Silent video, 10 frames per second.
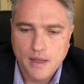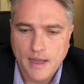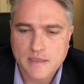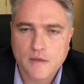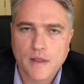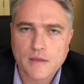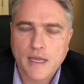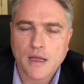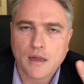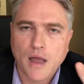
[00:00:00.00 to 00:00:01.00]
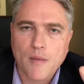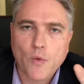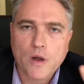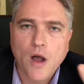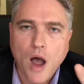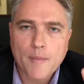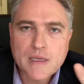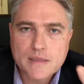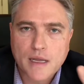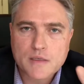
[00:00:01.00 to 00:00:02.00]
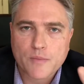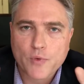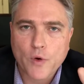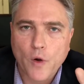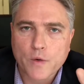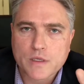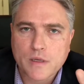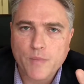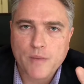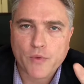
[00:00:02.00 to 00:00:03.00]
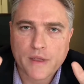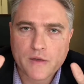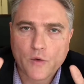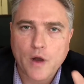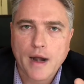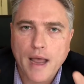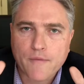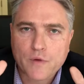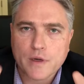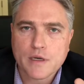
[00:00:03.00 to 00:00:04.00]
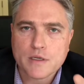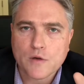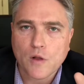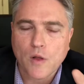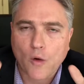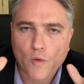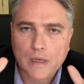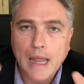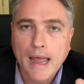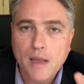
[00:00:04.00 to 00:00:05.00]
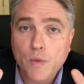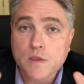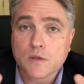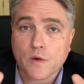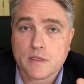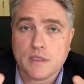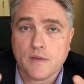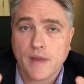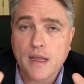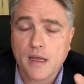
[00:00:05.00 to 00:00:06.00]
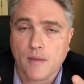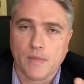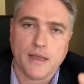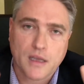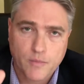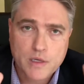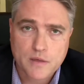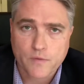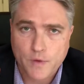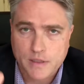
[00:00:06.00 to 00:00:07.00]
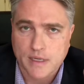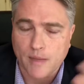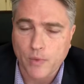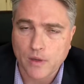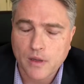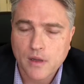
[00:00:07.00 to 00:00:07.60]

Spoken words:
And so they'll take a lot more common sense approach to people that do not have traditional or reliable sources of income, like commission, for example.